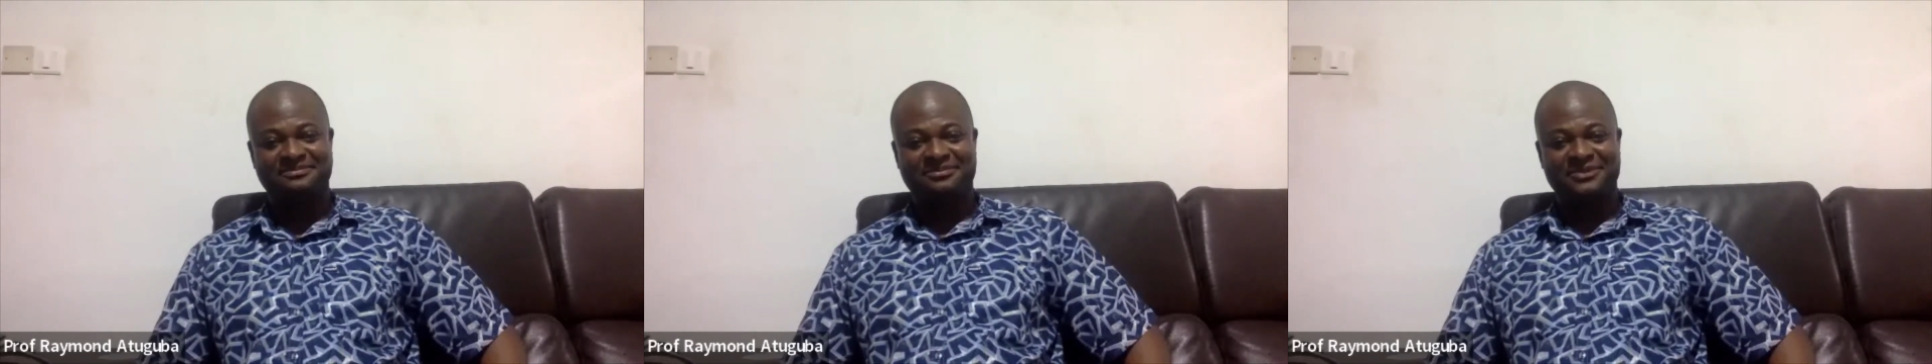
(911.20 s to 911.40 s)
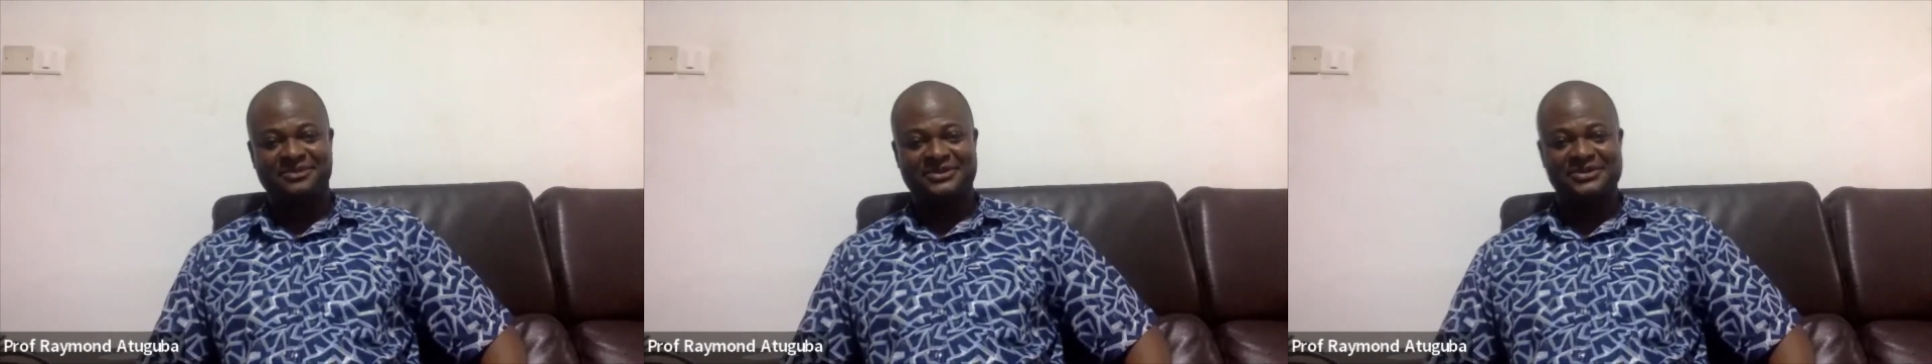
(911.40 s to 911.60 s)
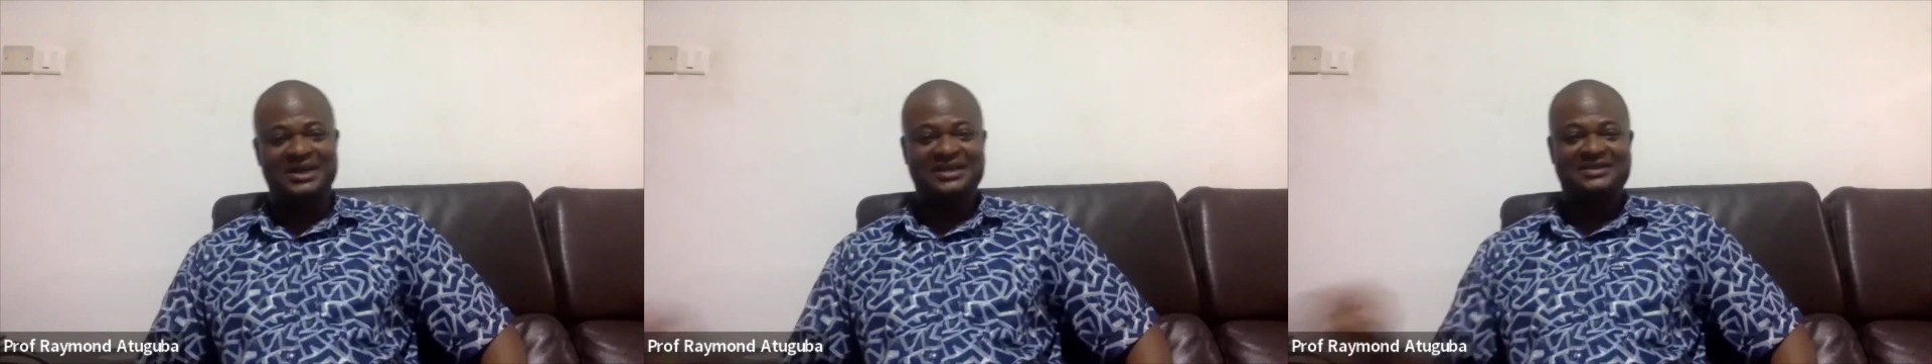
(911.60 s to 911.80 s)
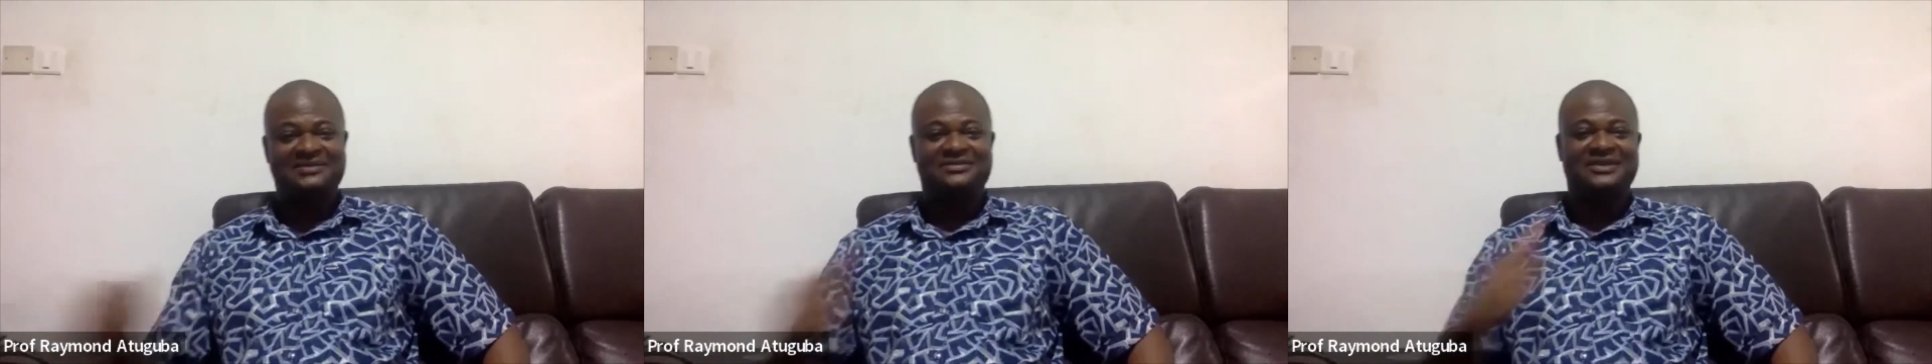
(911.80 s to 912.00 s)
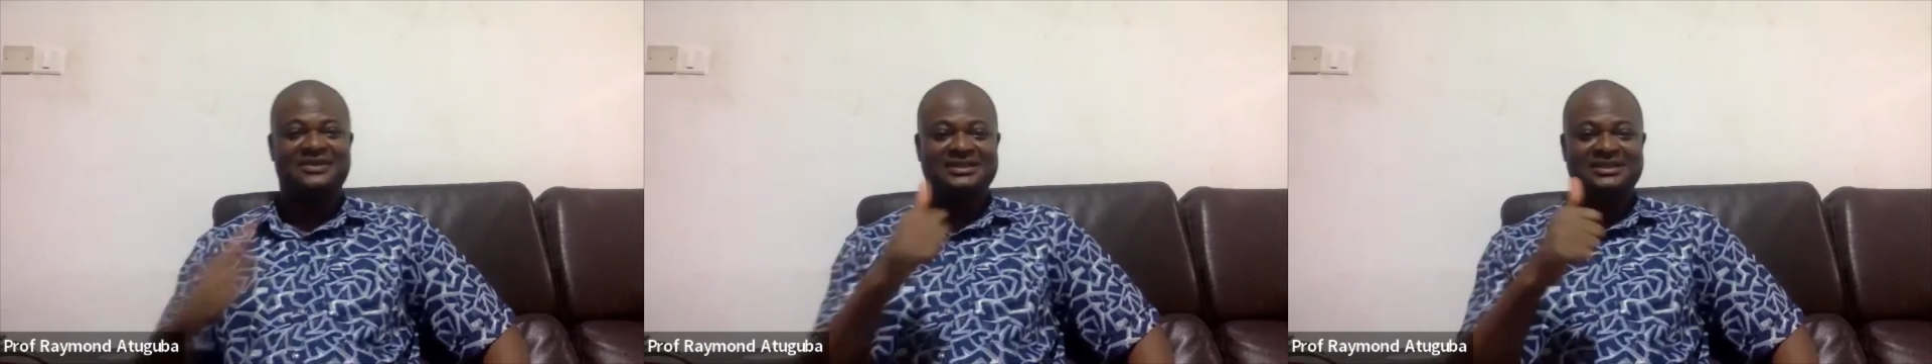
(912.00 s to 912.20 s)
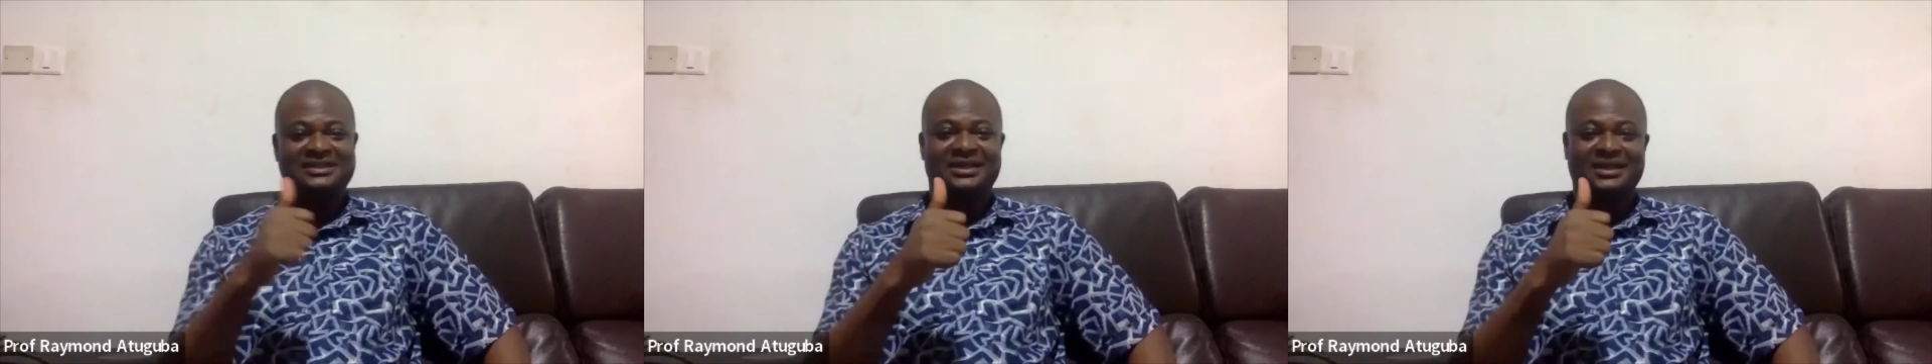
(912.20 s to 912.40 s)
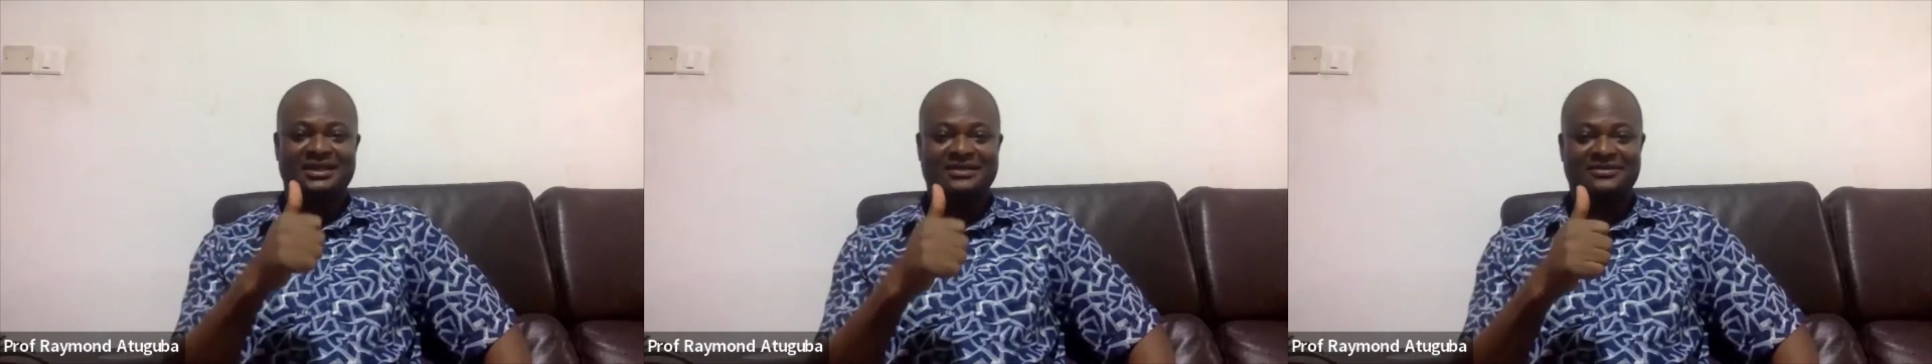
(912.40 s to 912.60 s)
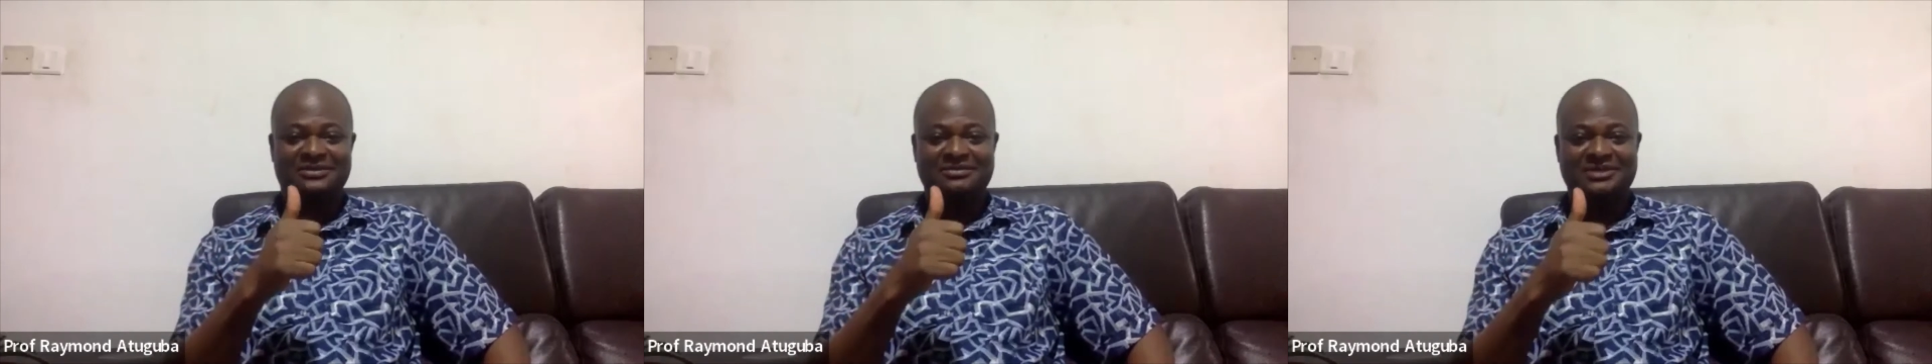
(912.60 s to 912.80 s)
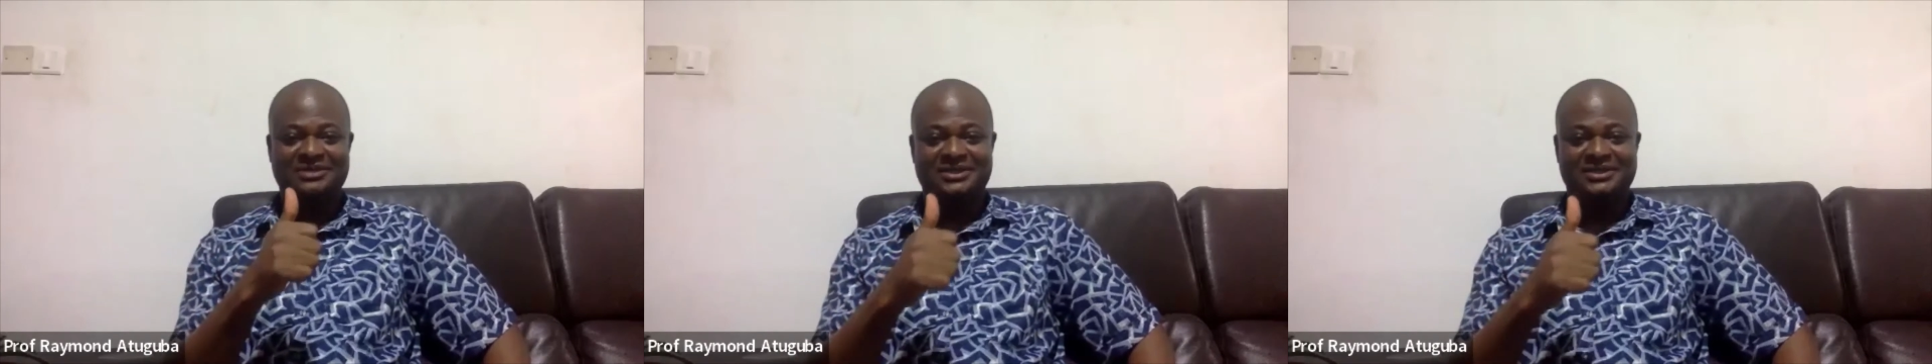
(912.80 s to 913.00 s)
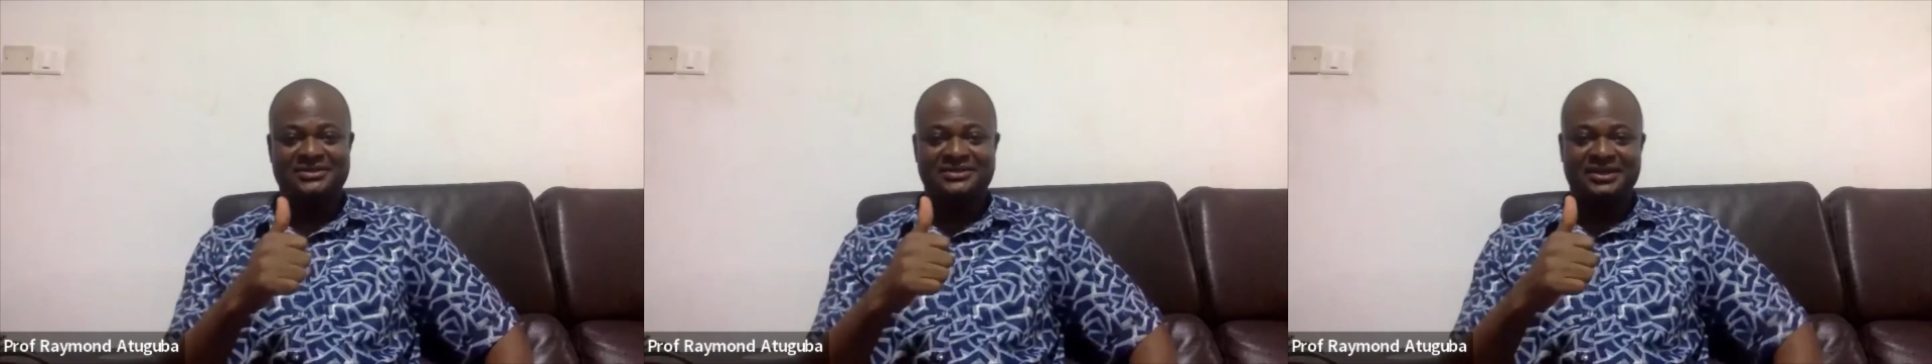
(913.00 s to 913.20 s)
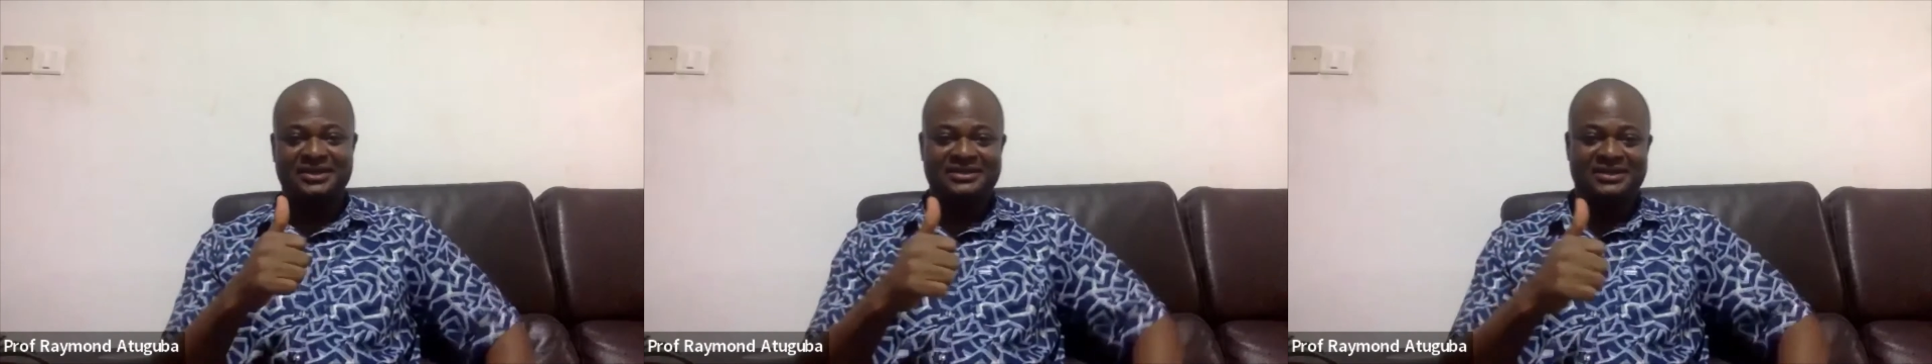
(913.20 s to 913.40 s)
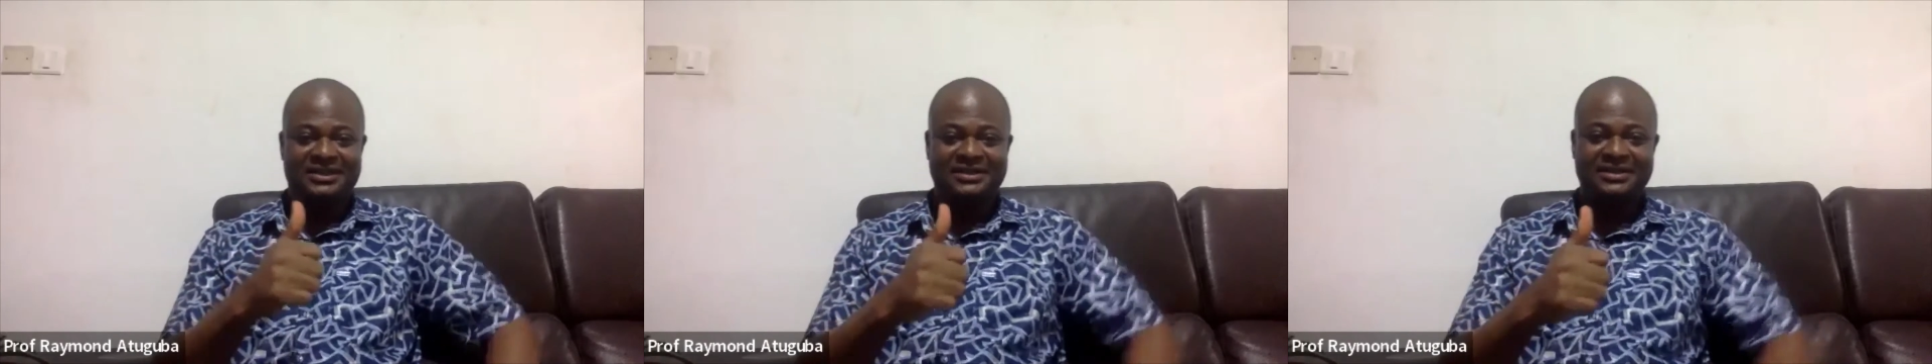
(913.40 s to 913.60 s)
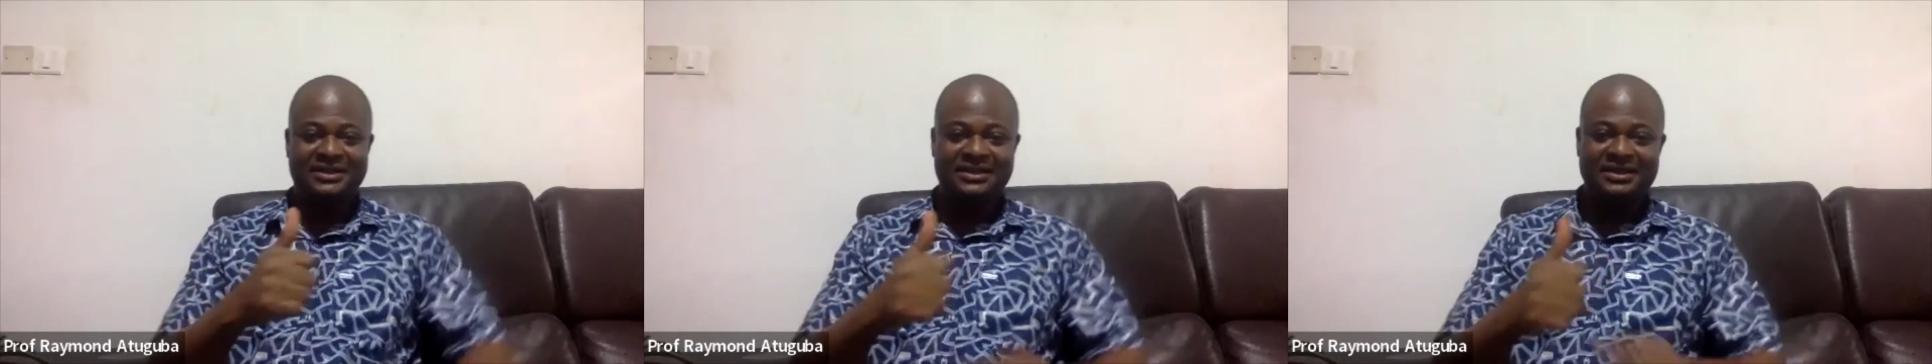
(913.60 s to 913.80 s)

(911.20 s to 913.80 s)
So that's the first thing I learned from Jesus Christ, that